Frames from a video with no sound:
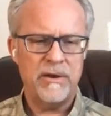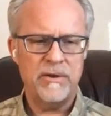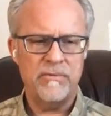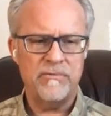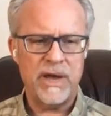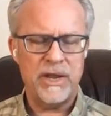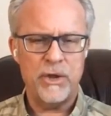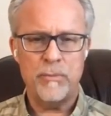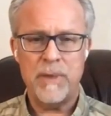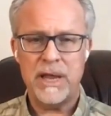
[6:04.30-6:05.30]
I'm not
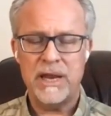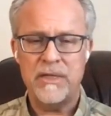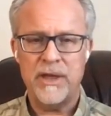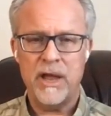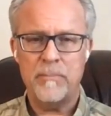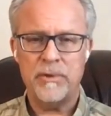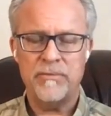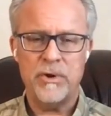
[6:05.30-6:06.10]
inviting you to make anything up.